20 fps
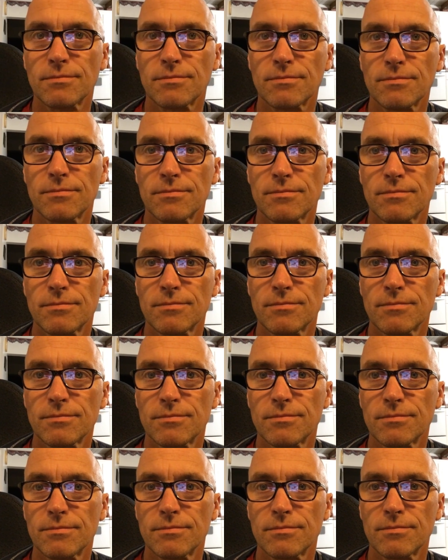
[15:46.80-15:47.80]

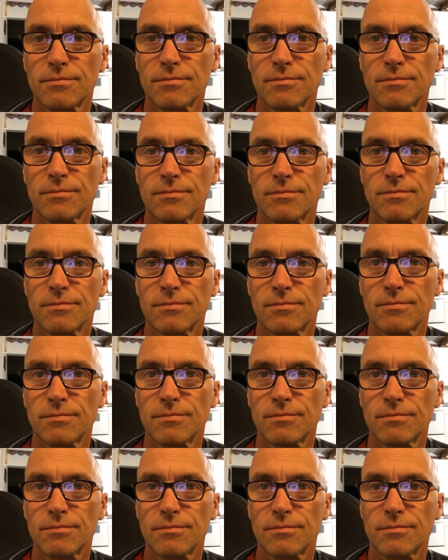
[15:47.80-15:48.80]

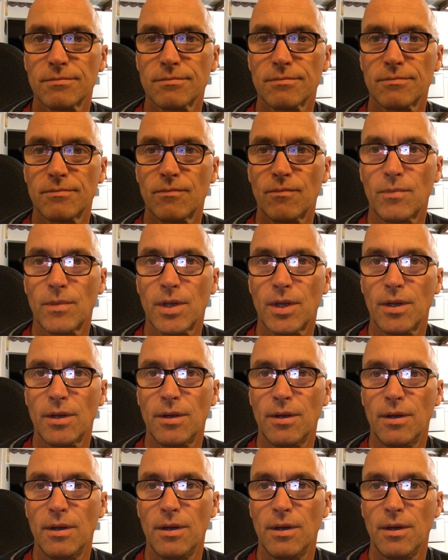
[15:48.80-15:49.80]

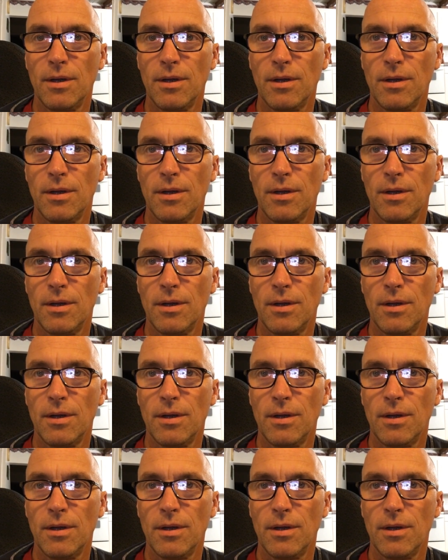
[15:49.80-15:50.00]
No one is speaking in this clip.